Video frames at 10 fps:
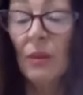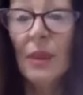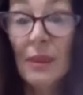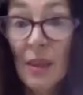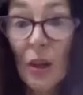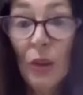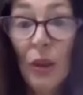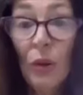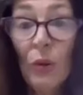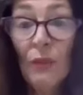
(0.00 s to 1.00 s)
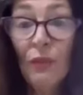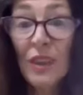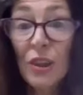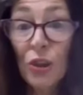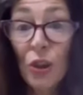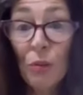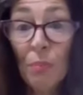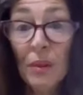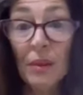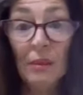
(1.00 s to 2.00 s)
there's no cure for
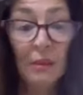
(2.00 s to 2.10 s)
stupid.